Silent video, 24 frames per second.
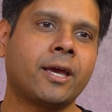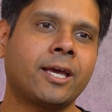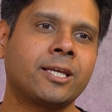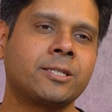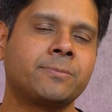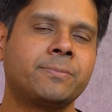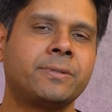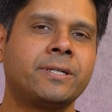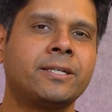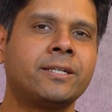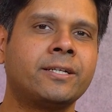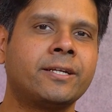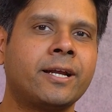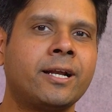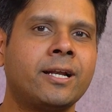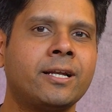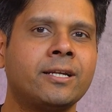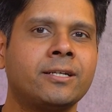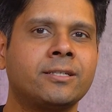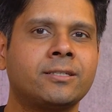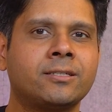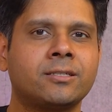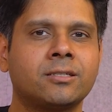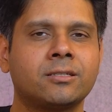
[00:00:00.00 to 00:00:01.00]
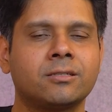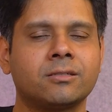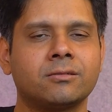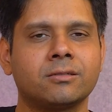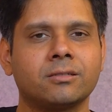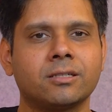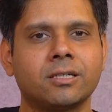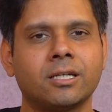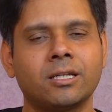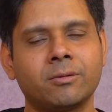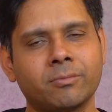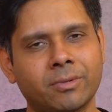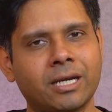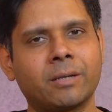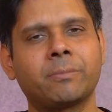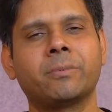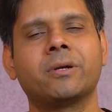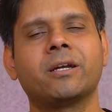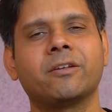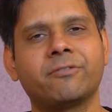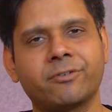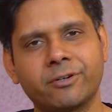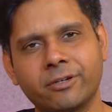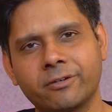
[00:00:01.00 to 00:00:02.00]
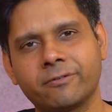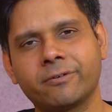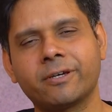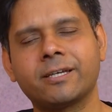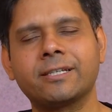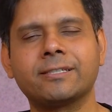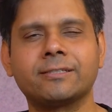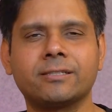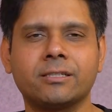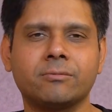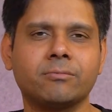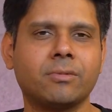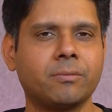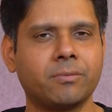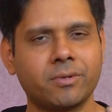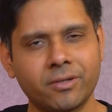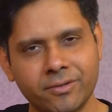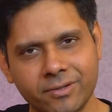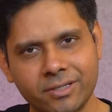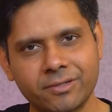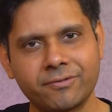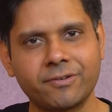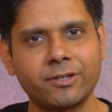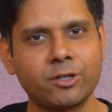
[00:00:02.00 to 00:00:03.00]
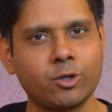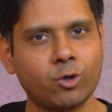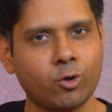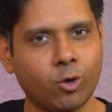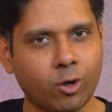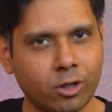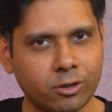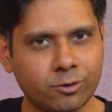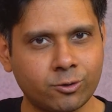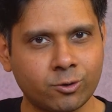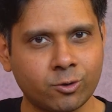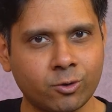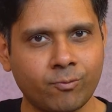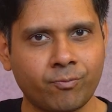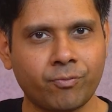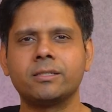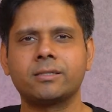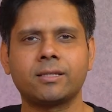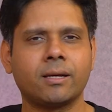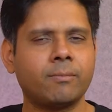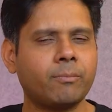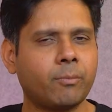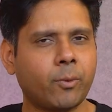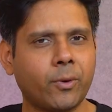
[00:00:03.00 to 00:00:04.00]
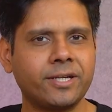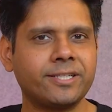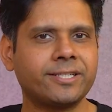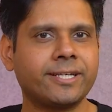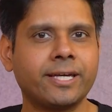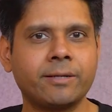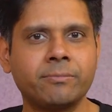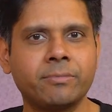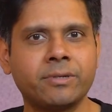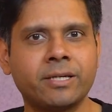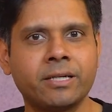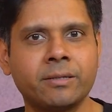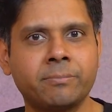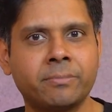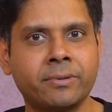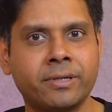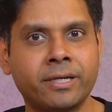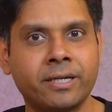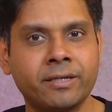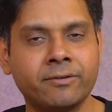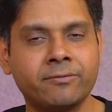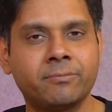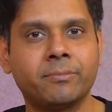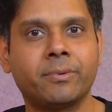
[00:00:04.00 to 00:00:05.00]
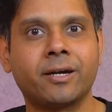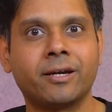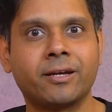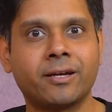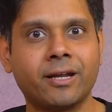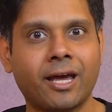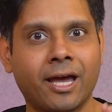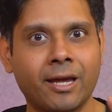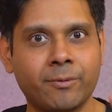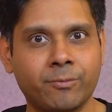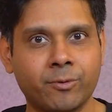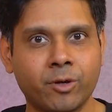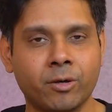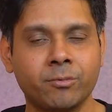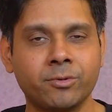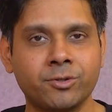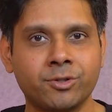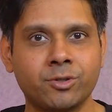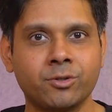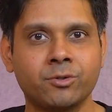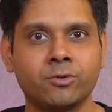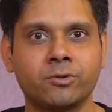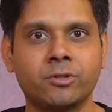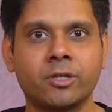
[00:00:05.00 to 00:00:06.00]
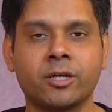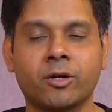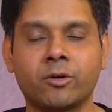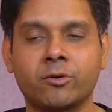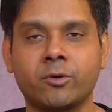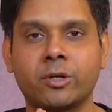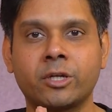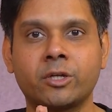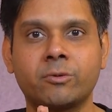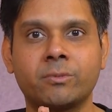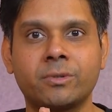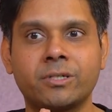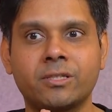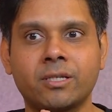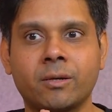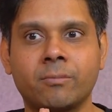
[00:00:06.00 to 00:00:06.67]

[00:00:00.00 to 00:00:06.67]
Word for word: has been dealt in multiple different ways in my previous video also. Some points can be repetitive, but I promise you there are going to be